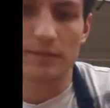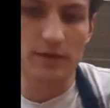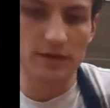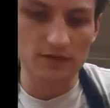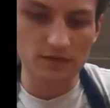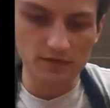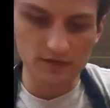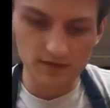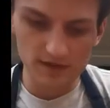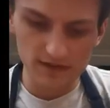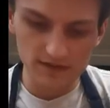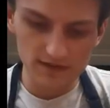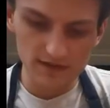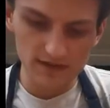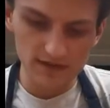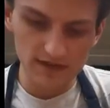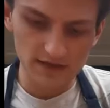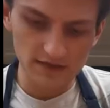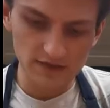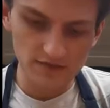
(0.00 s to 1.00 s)
build this
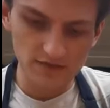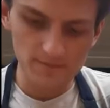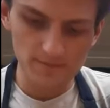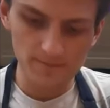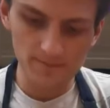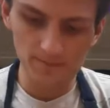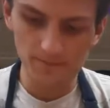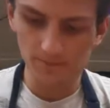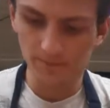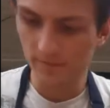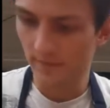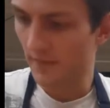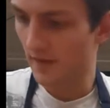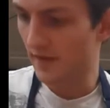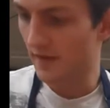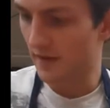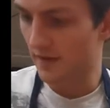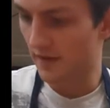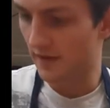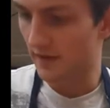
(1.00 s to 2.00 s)
section,
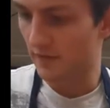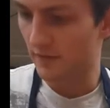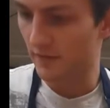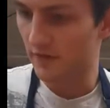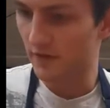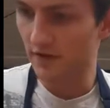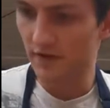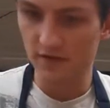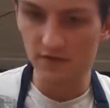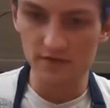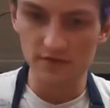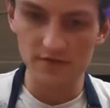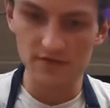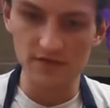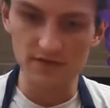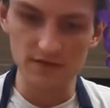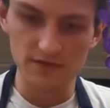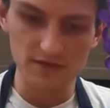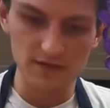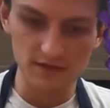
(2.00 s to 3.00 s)
and then we're going to use
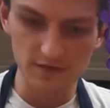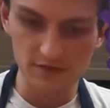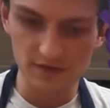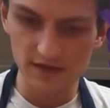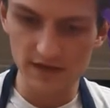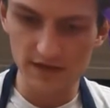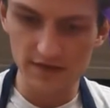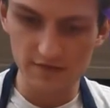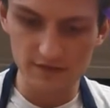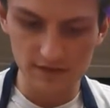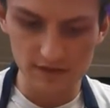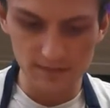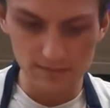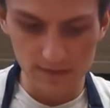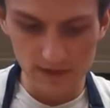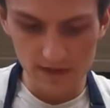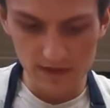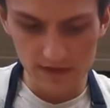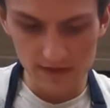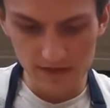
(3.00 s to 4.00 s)
the dried
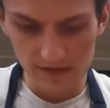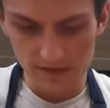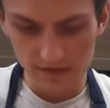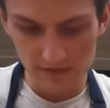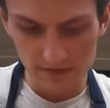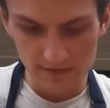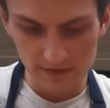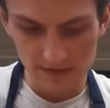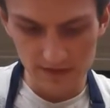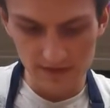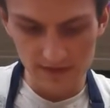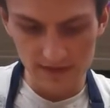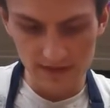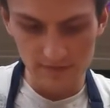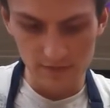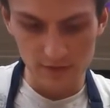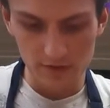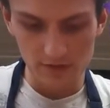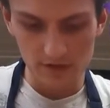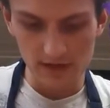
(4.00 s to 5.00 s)
cruspedia to create this
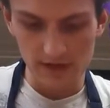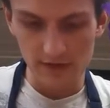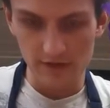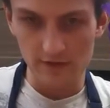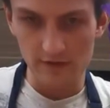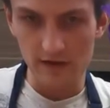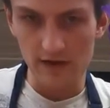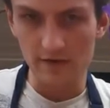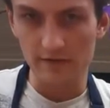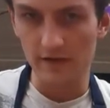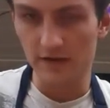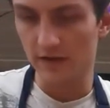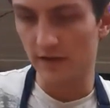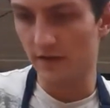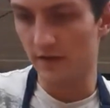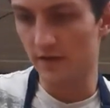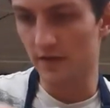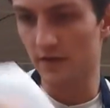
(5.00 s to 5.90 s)
small yellow area.